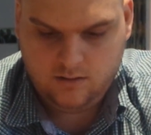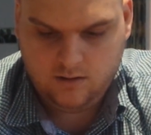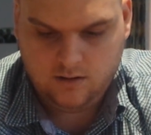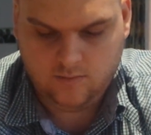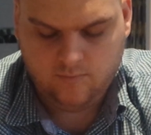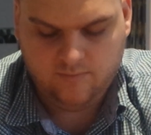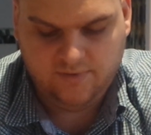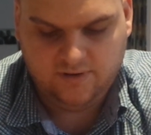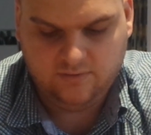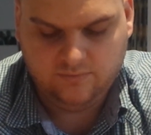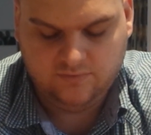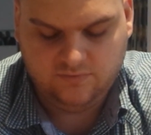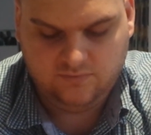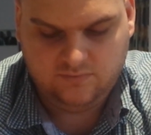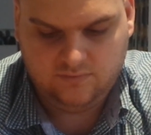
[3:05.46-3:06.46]
But it
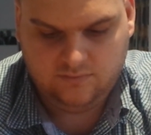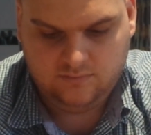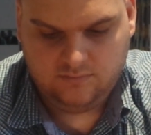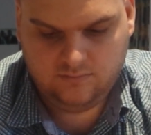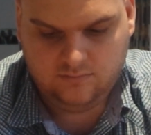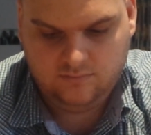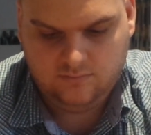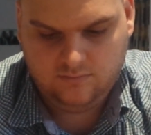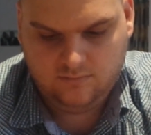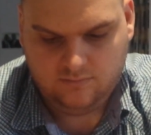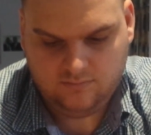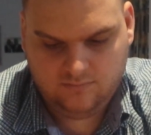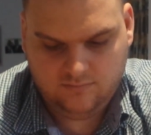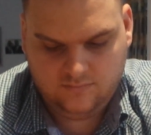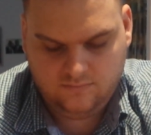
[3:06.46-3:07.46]
was,
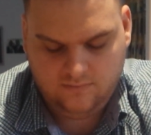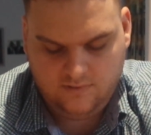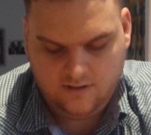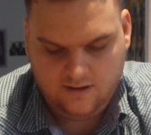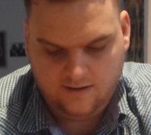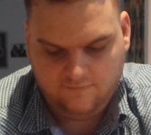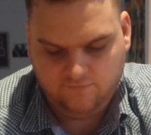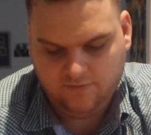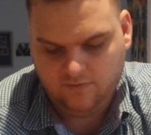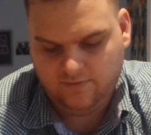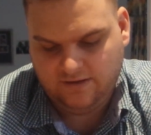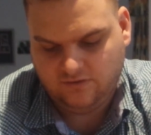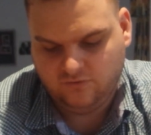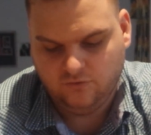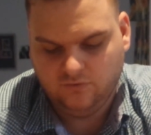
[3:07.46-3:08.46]
I felt
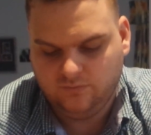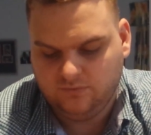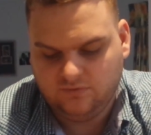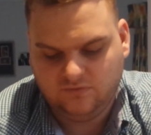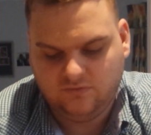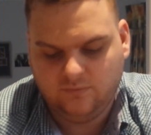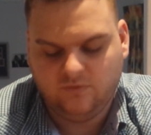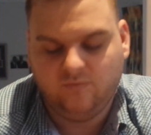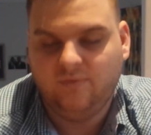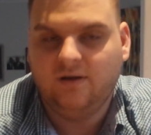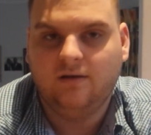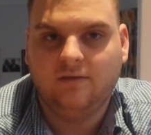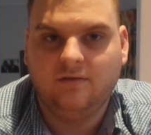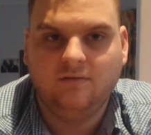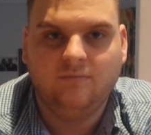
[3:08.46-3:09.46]
like Jews were just so much
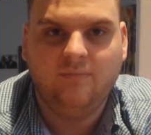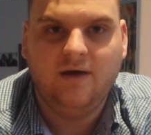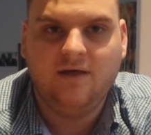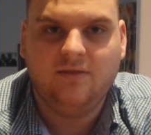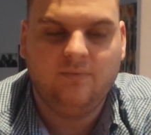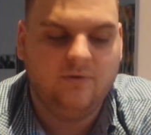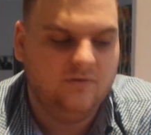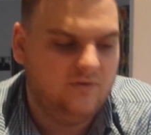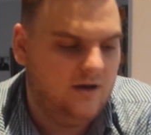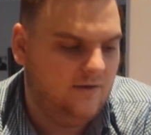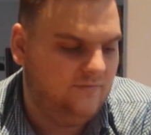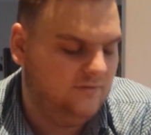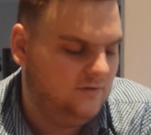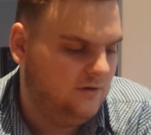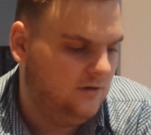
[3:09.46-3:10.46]
better than math was
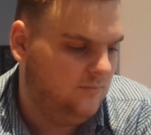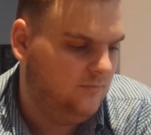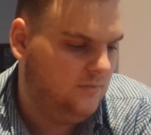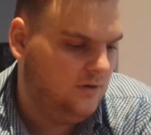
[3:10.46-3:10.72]
half the time.